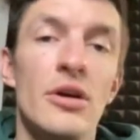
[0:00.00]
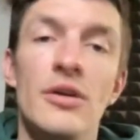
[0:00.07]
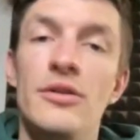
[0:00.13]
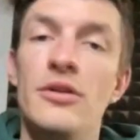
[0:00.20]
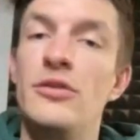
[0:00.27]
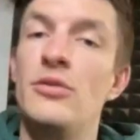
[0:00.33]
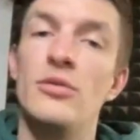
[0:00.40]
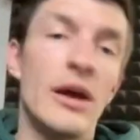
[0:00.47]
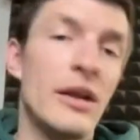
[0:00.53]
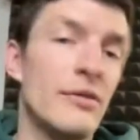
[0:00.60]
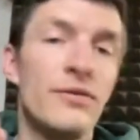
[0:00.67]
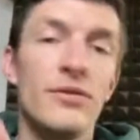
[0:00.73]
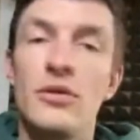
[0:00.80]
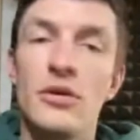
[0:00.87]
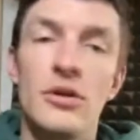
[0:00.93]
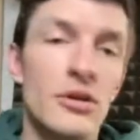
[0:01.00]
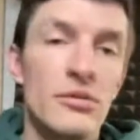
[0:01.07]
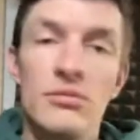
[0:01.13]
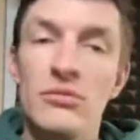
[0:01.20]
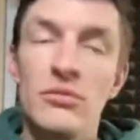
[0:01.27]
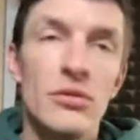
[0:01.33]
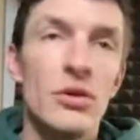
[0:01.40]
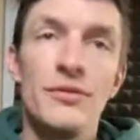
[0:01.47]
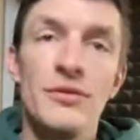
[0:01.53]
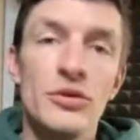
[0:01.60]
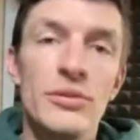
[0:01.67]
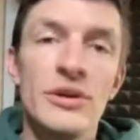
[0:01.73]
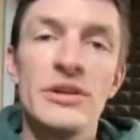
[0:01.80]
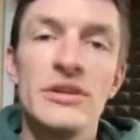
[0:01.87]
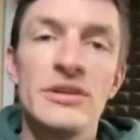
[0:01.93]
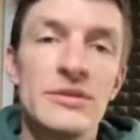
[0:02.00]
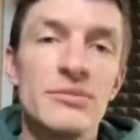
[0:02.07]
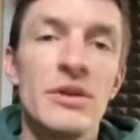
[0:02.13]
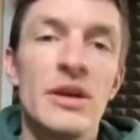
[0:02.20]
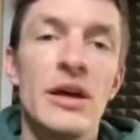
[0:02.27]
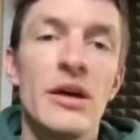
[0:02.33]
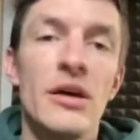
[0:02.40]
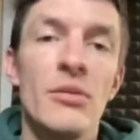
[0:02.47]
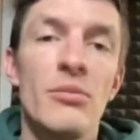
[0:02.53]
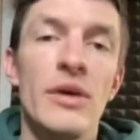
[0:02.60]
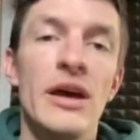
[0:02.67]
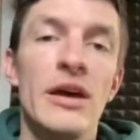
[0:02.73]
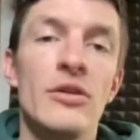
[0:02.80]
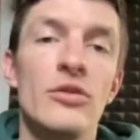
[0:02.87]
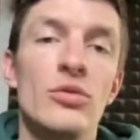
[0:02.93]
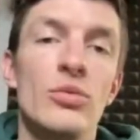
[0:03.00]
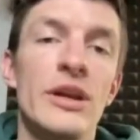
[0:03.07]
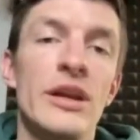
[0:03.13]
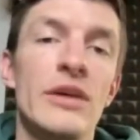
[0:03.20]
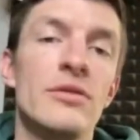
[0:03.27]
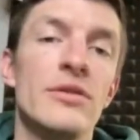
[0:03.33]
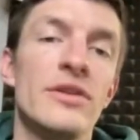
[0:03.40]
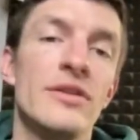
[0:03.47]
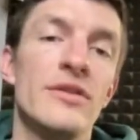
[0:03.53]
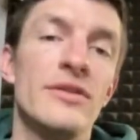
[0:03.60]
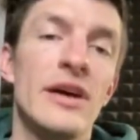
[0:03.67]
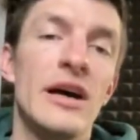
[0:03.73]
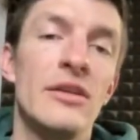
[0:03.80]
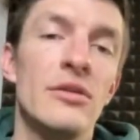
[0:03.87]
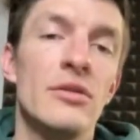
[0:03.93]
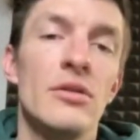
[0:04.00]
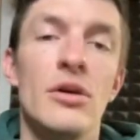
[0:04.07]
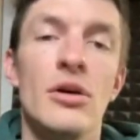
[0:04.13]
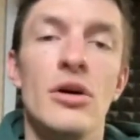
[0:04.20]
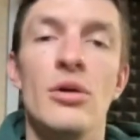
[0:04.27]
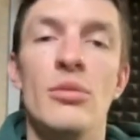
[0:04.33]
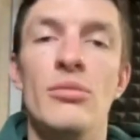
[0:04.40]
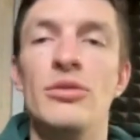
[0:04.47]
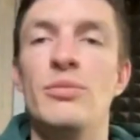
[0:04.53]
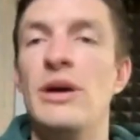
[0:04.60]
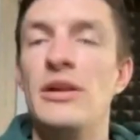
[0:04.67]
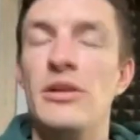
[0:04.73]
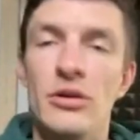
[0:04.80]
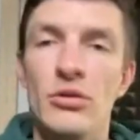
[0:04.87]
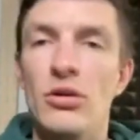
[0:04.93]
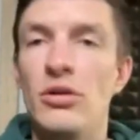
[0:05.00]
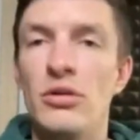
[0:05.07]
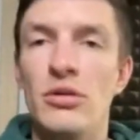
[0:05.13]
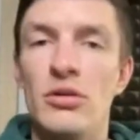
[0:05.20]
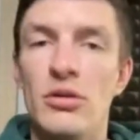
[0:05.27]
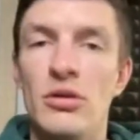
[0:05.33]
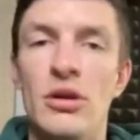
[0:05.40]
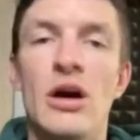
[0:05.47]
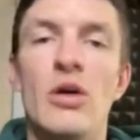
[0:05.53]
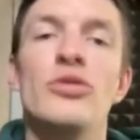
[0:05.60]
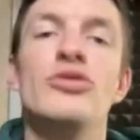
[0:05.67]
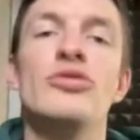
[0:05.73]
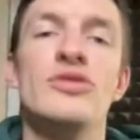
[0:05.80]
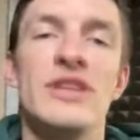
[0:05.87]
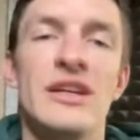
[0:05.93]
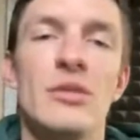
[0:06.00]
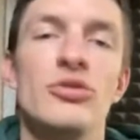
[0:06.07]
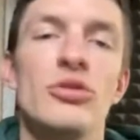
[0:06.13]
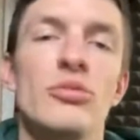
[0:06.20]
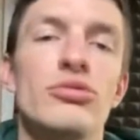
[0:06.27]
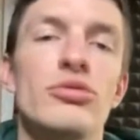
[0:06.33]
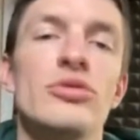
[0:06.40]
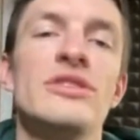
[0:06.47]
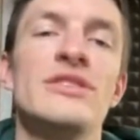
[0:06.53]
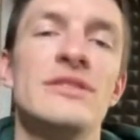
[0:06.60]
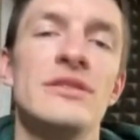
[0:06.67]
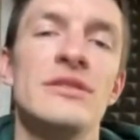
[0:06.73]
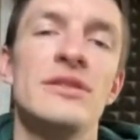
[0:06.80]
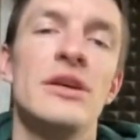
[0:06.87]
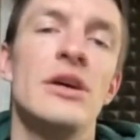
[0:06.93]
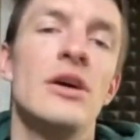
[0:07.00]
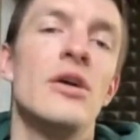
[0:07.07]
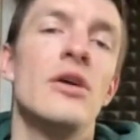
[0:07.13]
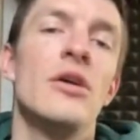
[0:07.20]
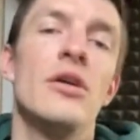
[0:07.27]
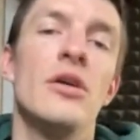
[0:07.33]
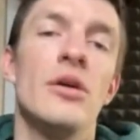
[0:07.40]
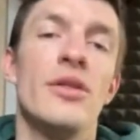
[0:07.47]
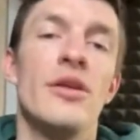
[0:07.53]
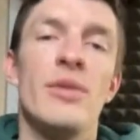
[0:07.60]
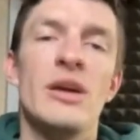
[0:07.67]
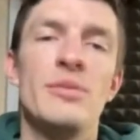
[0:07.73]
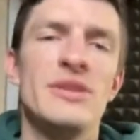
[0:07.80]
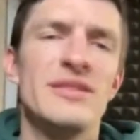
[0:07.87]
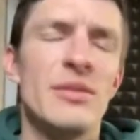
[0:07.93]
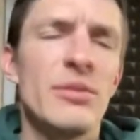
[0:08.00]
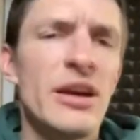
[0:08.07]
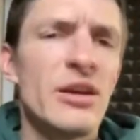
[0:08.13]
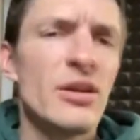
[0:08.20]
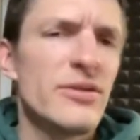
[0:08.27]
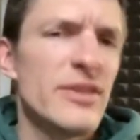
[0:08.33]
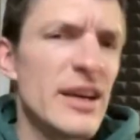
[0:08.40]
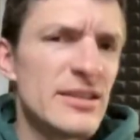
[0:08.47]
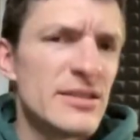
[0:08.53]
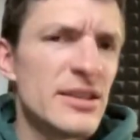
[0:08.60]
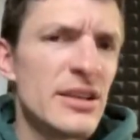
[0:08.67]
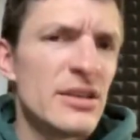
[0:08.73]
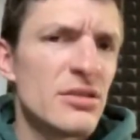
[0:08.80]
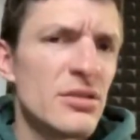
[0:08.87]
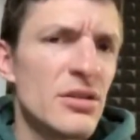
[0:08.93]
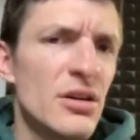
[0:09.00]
This will run for a few minutes, and whenever this is done, depending on how you set up your processes, there might be some kind of testing